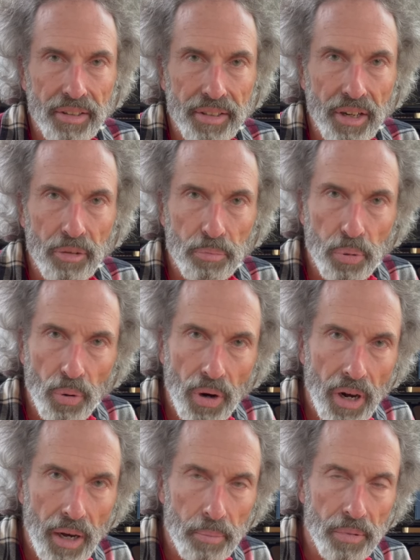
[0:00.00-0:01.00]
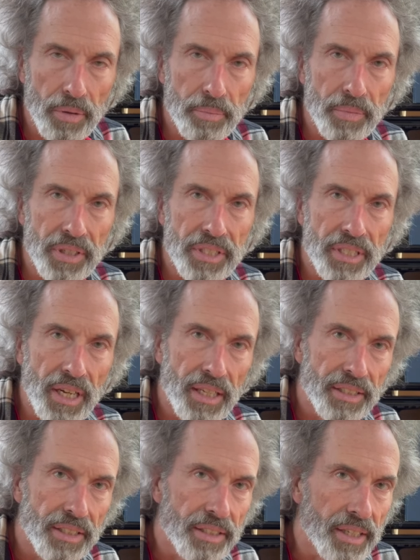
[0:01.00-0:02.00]
a problem. It's
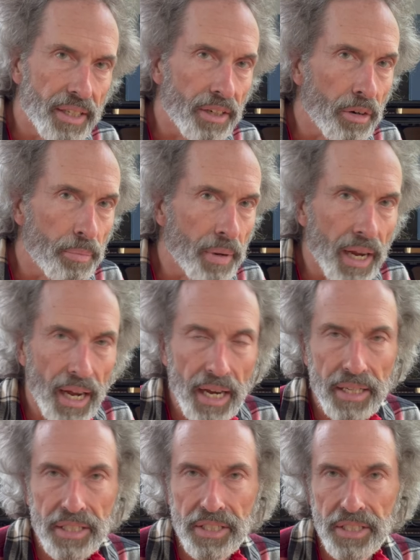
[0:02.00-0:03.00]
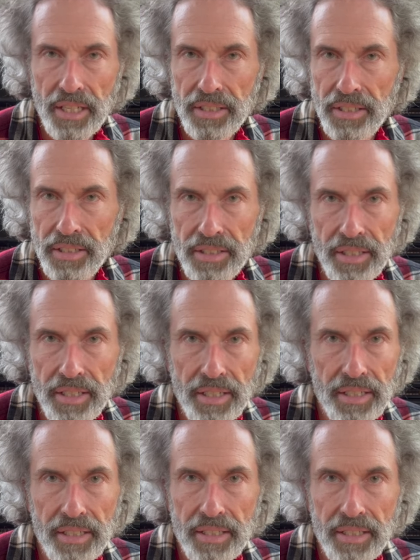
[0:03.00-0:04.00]
not that they are bad. It's not that
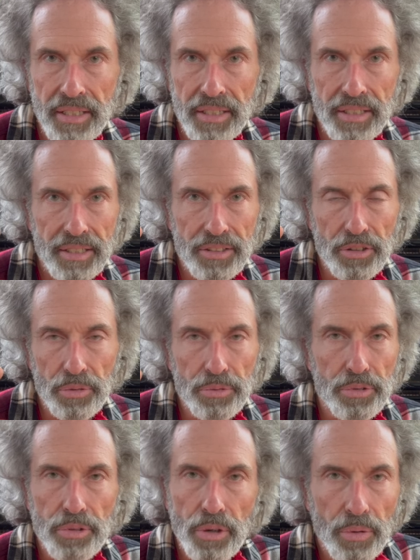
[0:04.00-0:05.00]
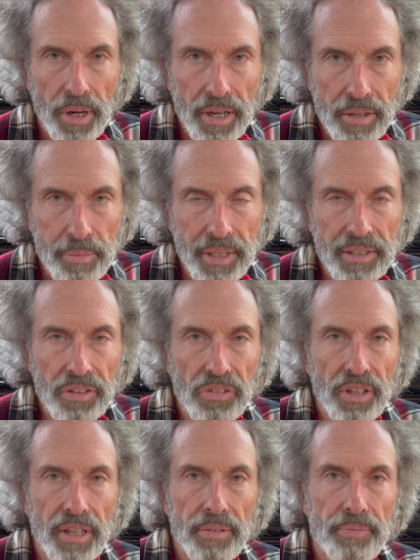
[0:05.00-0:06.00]
they don't know how to make the
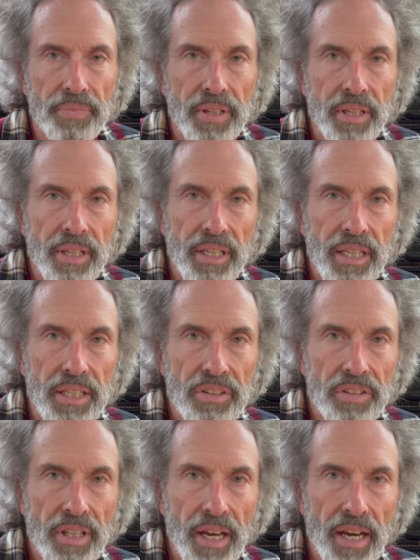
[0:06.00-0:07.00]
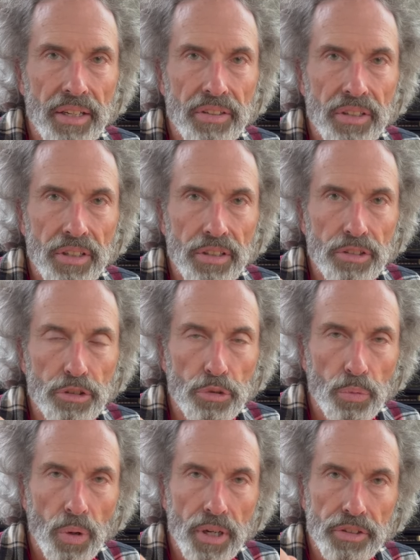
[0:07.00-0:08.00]
sound. It's that you
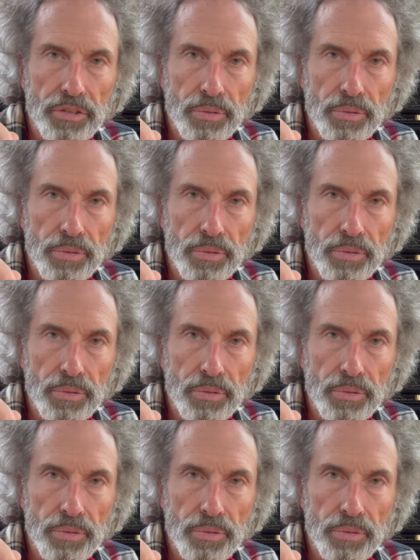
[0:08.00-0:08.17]
want to